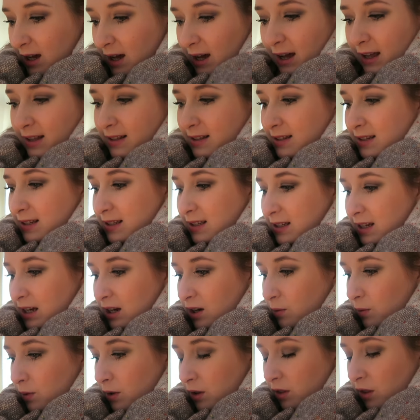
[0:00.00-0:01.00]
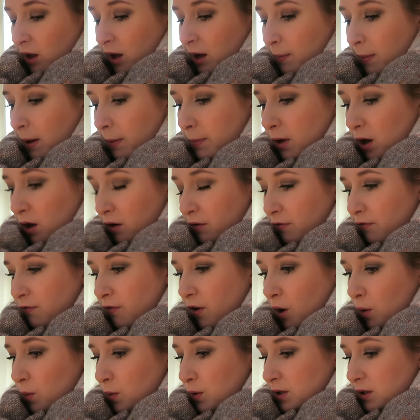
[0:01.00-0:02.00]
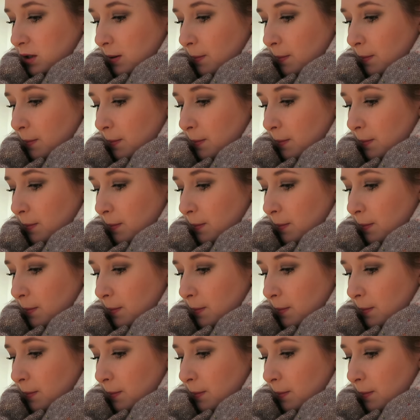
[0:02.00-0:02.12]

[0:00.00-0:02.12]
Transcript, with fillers: and stick with like maybe go faux or